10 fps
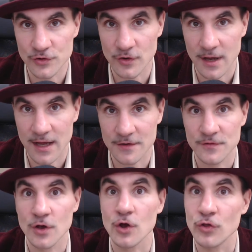your life,
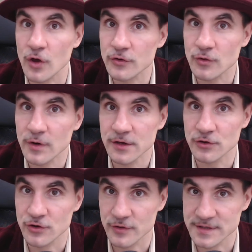not only your
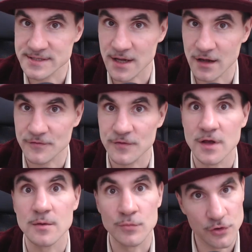current self,
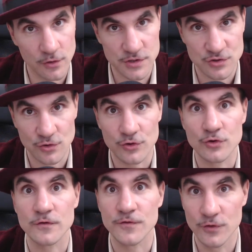but also
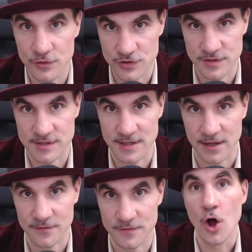your future
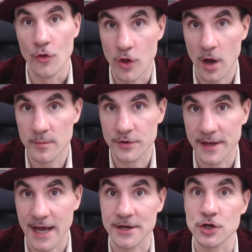self. Number
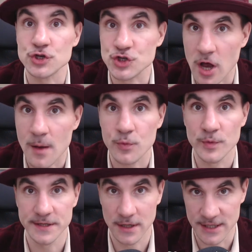9, shop
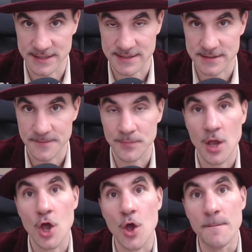with a list.
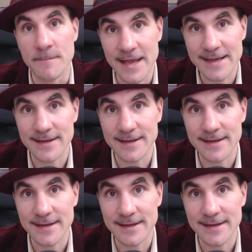Make a